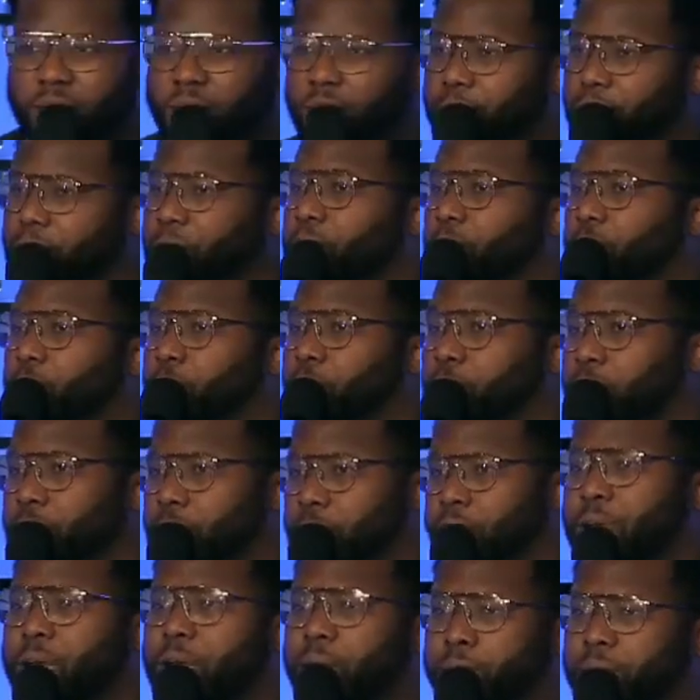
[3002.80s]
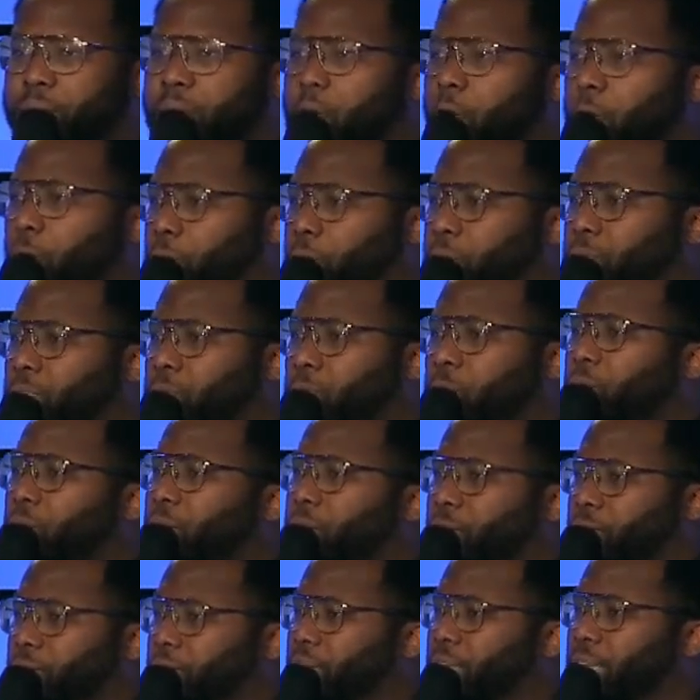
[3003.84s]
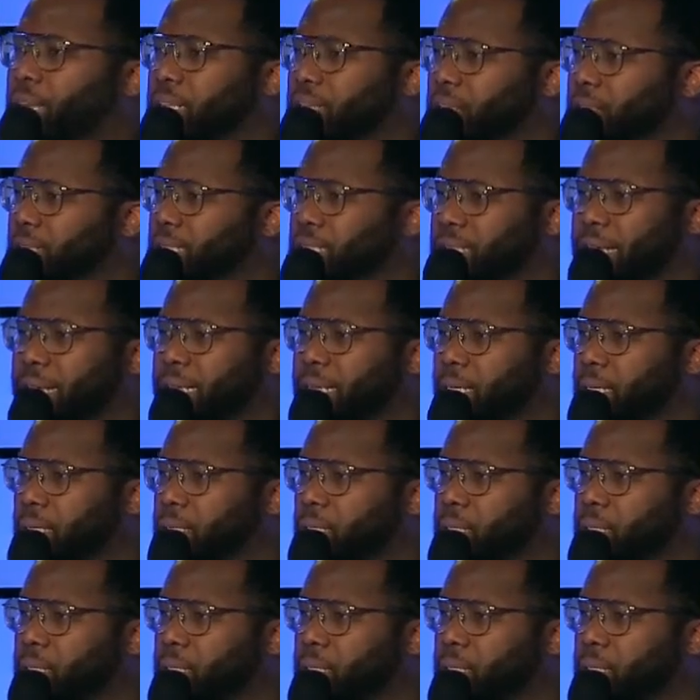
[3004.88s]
give me the word and I'll be open to whatever that looks like.